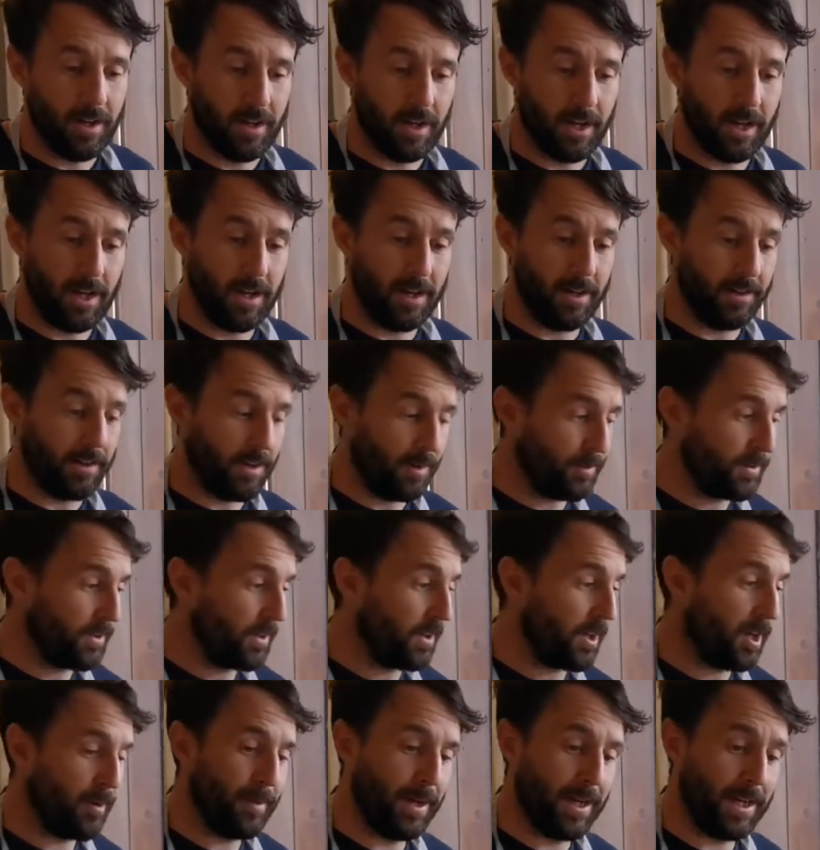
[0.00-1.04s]
And I'm just
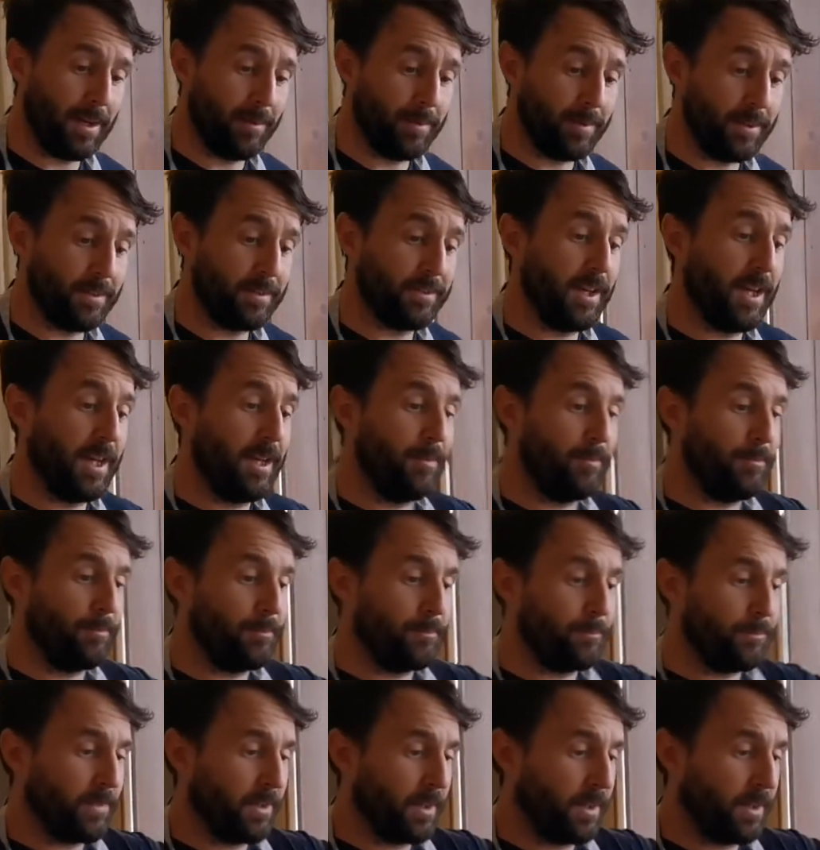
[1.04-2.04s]
going to go back in with the same